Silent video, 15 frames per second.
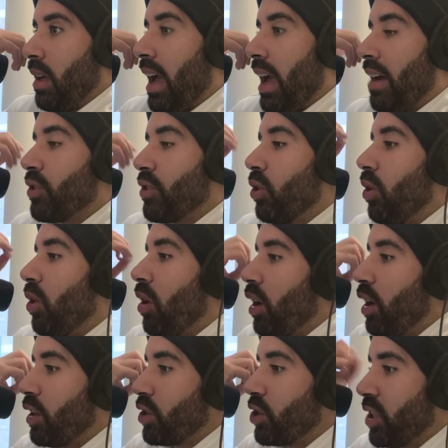after
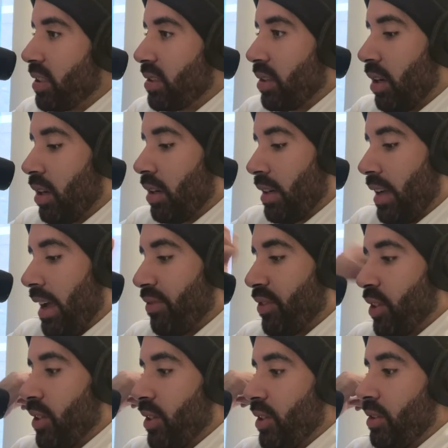all the shit talk,
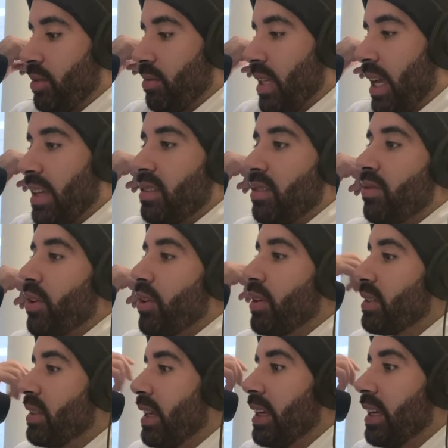after Tyson Fury
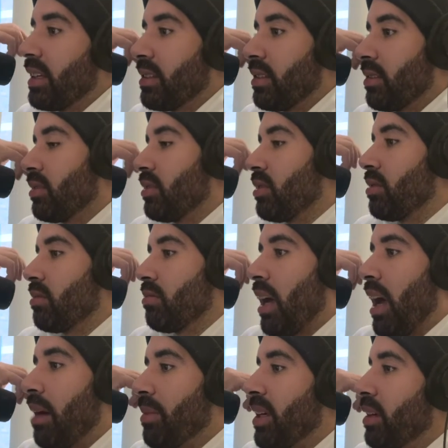saying
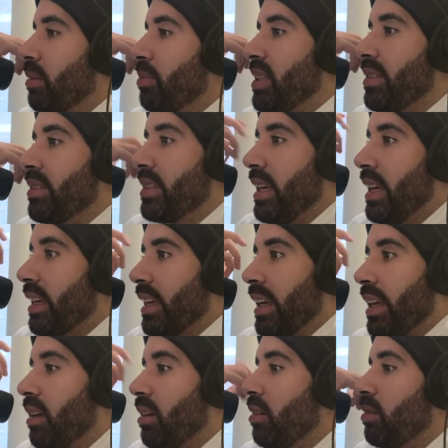Tommy could be sick,
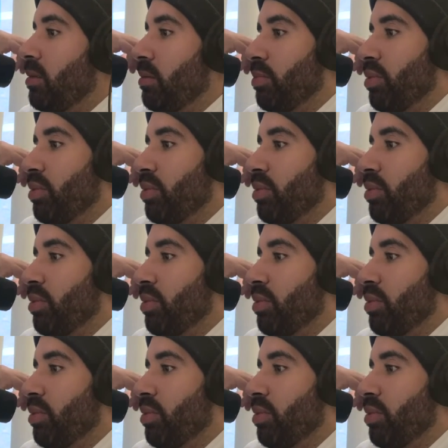ill,